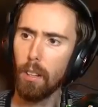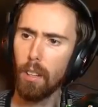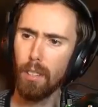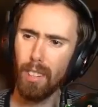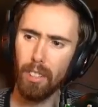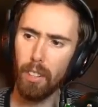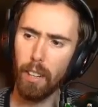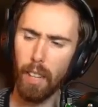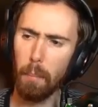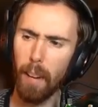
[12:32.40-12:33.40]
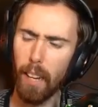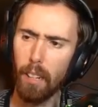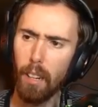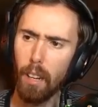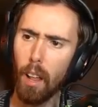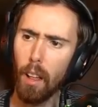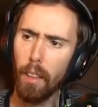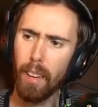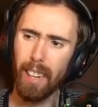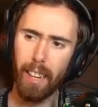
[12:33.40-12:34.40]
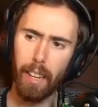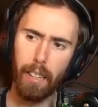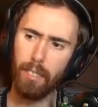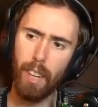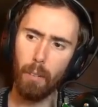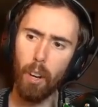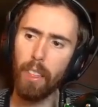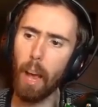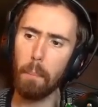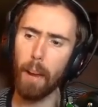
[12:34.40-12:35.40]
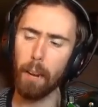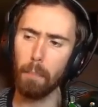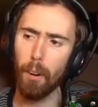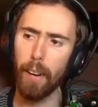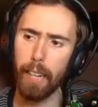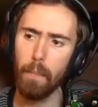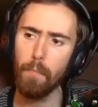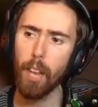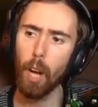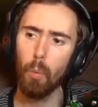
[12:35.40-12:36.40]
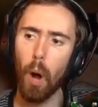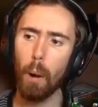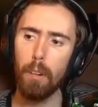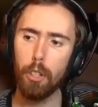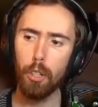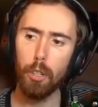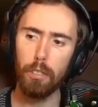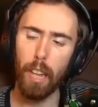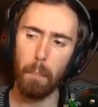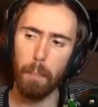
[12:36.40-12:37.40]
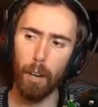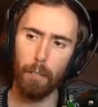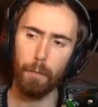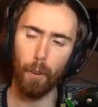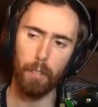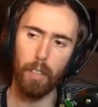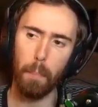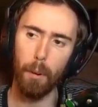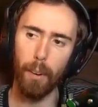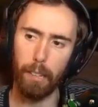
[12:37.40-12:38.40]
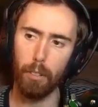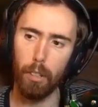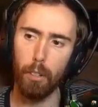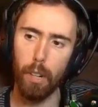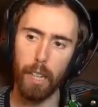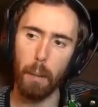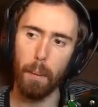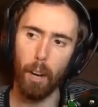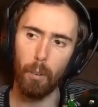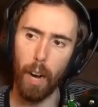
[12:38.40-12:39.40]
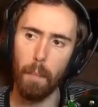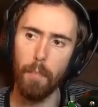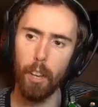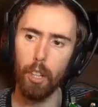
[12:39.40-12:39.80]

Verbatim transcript: It's actually not that bad. It, it, it's not really that bad, but like, why would you use that belt, for example? Like, so you look at the belt, right?